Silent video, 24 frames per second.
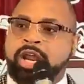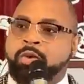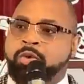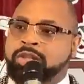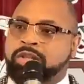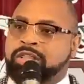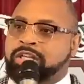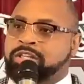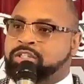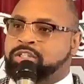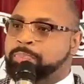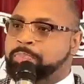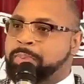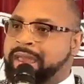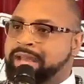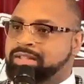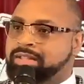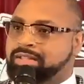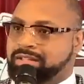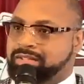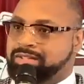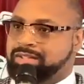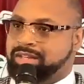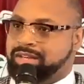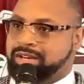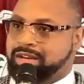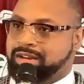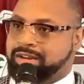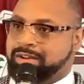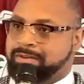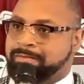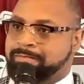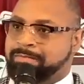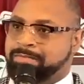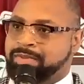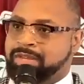with
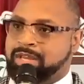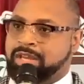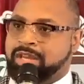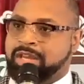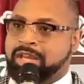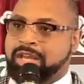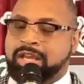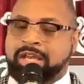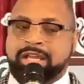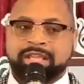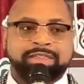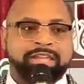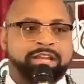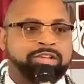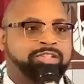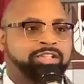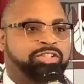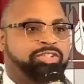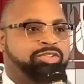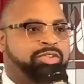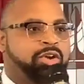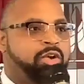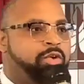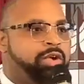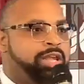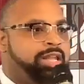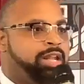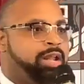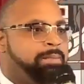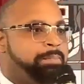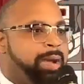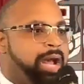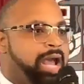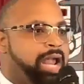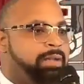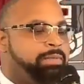There's a story in
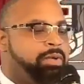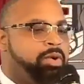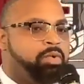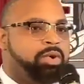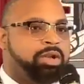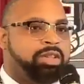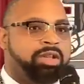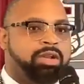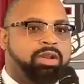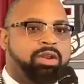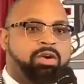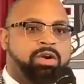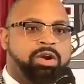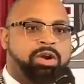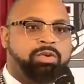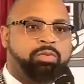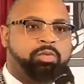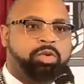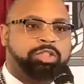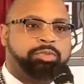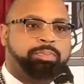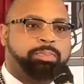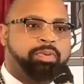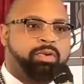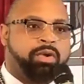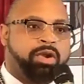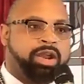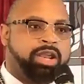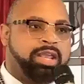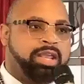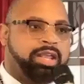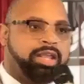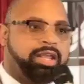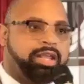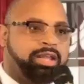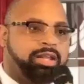the Bible where the Lord was
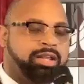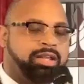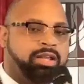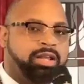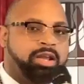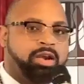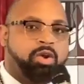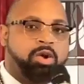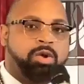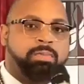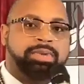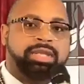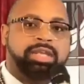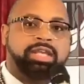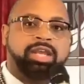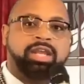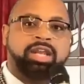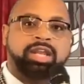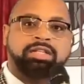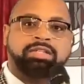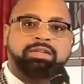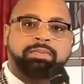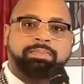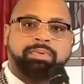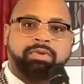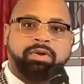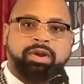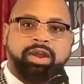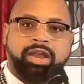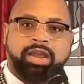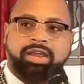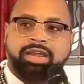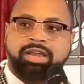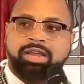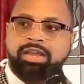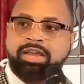praying or beginning to
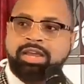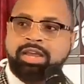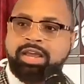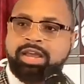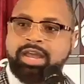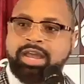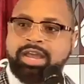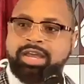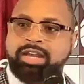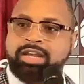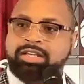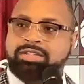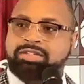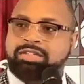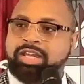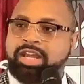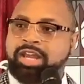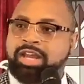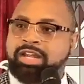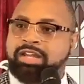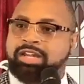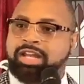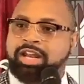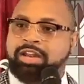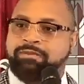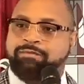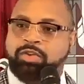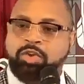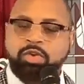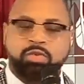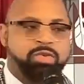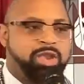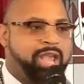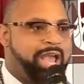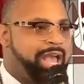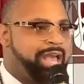pray, and he said that if
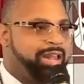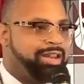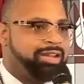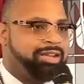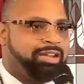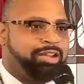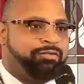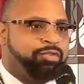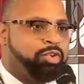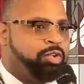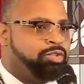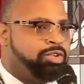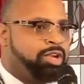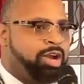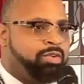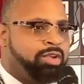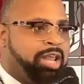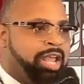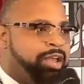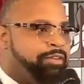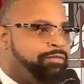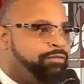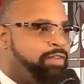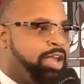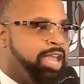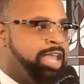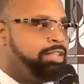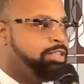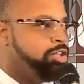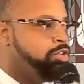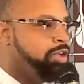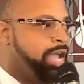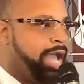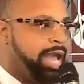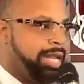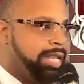you got if you don't have faith,
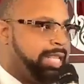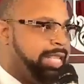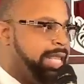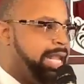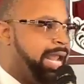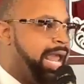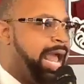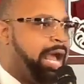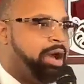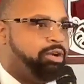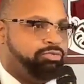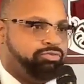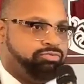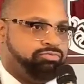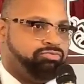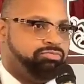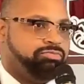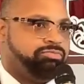you gotta get out.